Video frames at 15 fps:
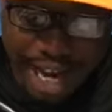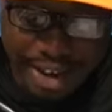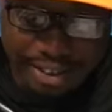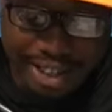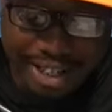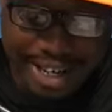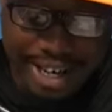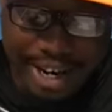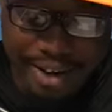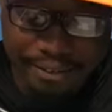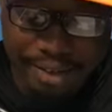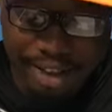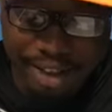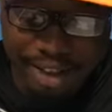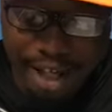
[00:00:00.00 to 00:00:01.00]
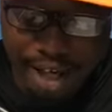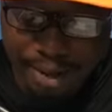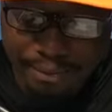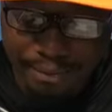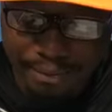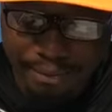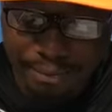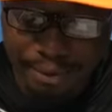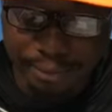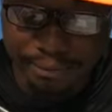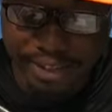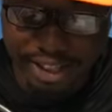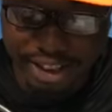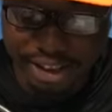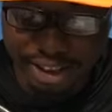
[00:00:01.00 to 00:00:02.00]
have to have the love for
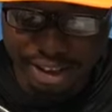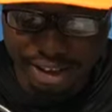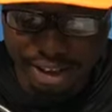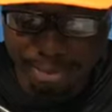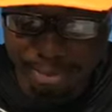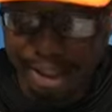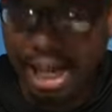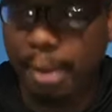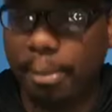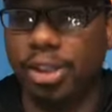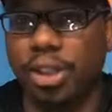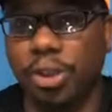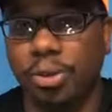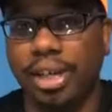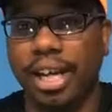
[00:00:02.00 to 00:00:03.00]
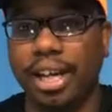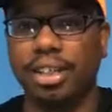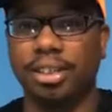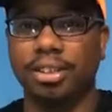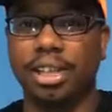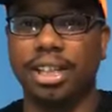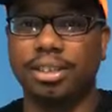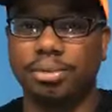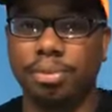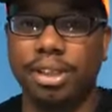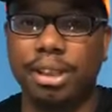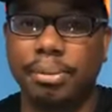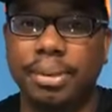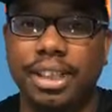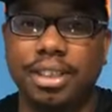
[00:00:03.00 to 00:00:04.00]
fishing to be able to do that, though. That's
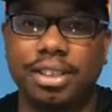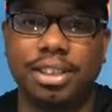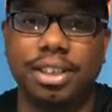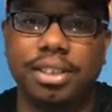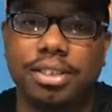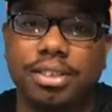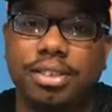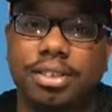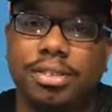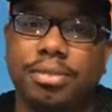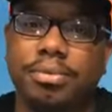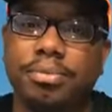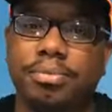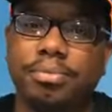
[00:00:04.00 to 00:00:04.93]
one of the biggest things.